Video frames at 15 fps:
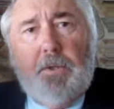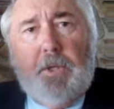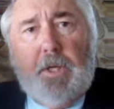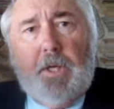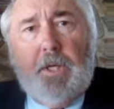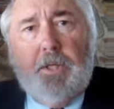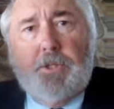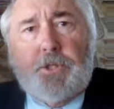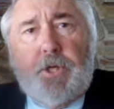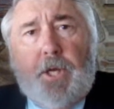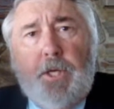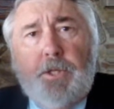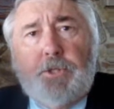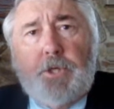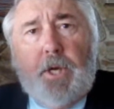The United
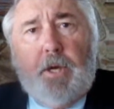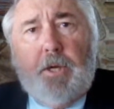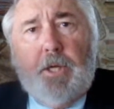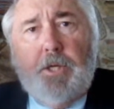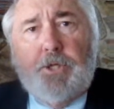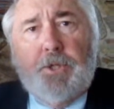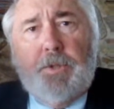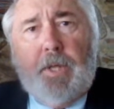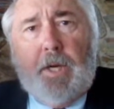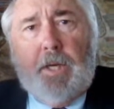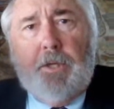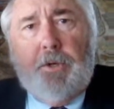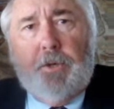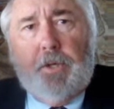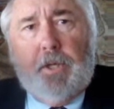States, our nation that I
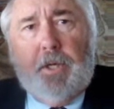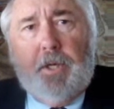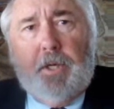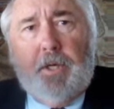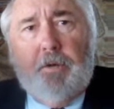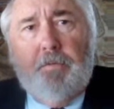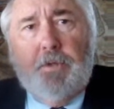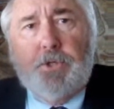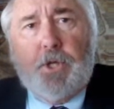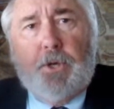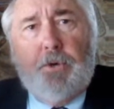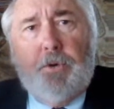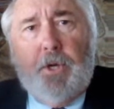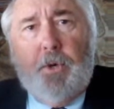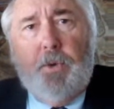dearly love, is
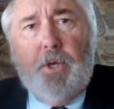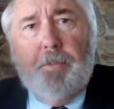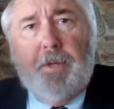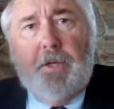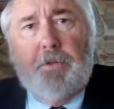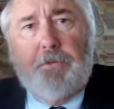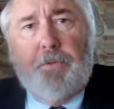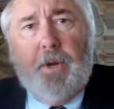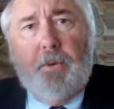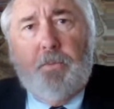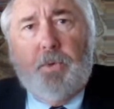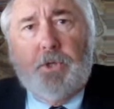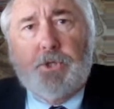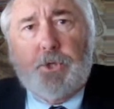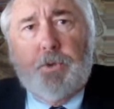under no imminent threat
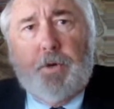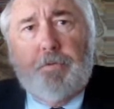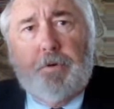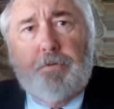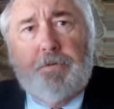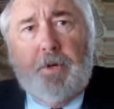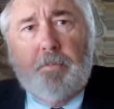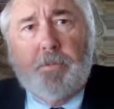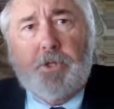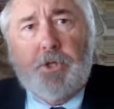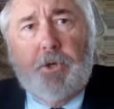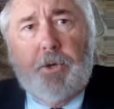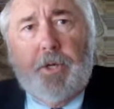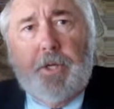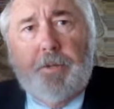whatsoever from
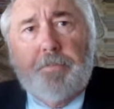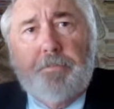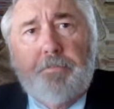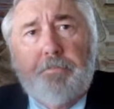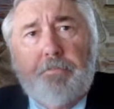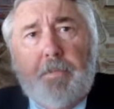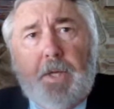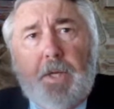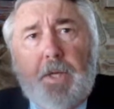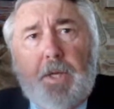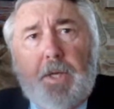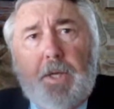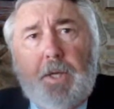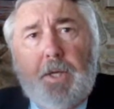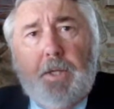Syria.
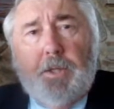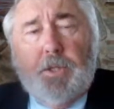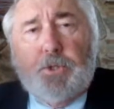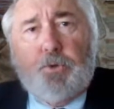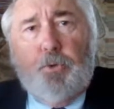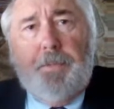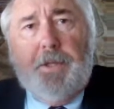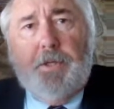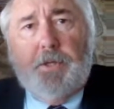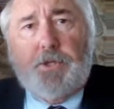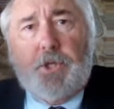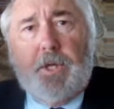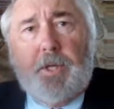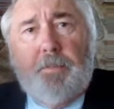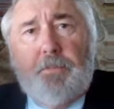This will be the
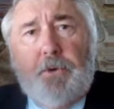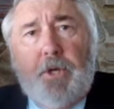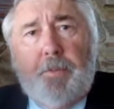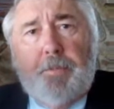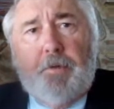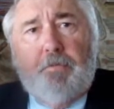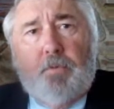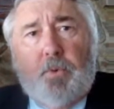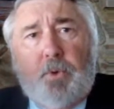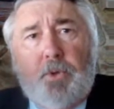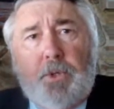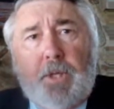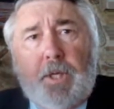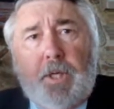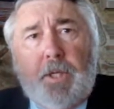second preemptive war
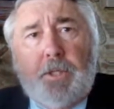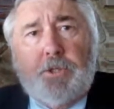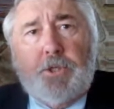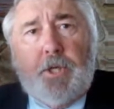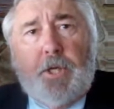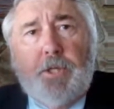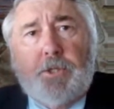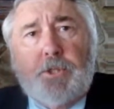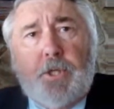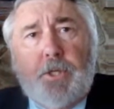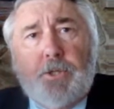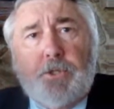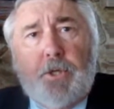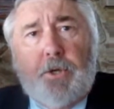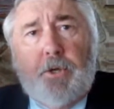the United States
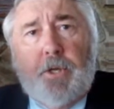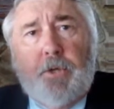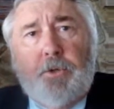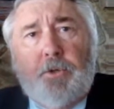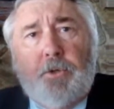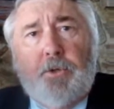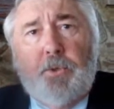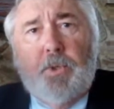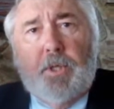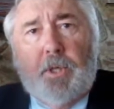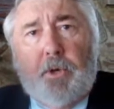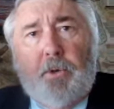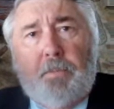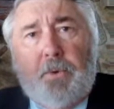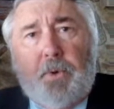has entered into in
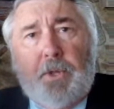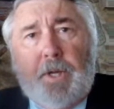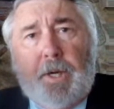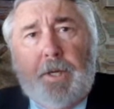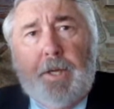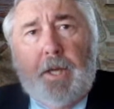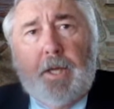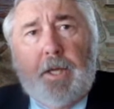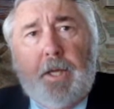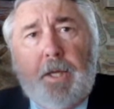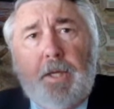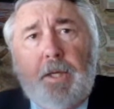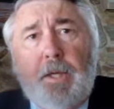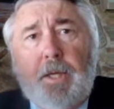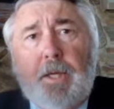little more than a
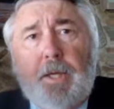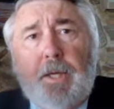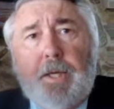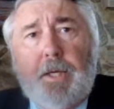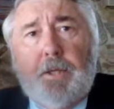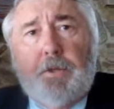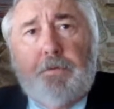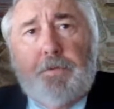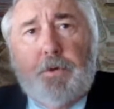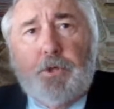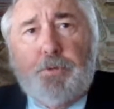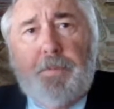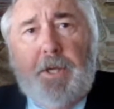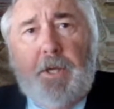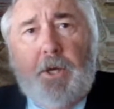decade, the
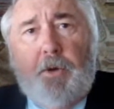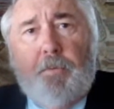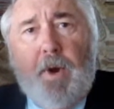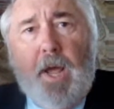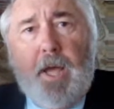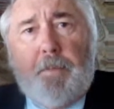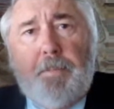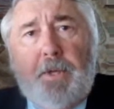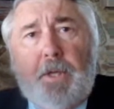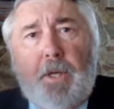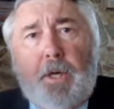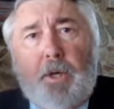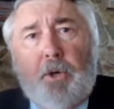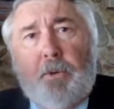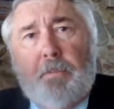first being Iraq
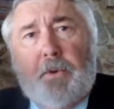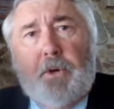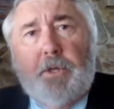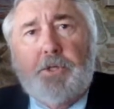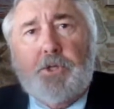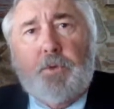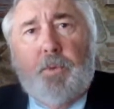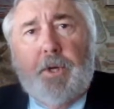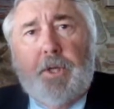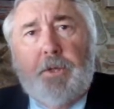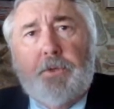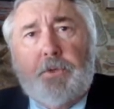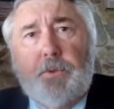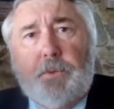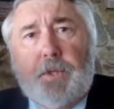beginning on March
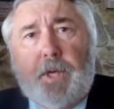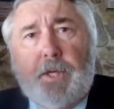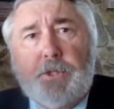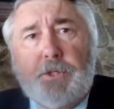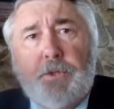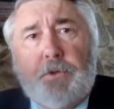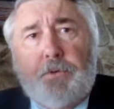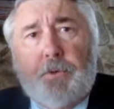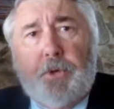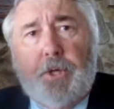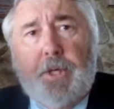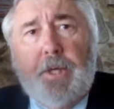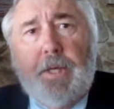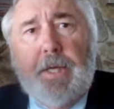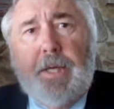20th,
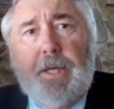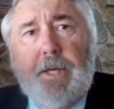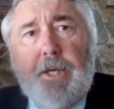2003.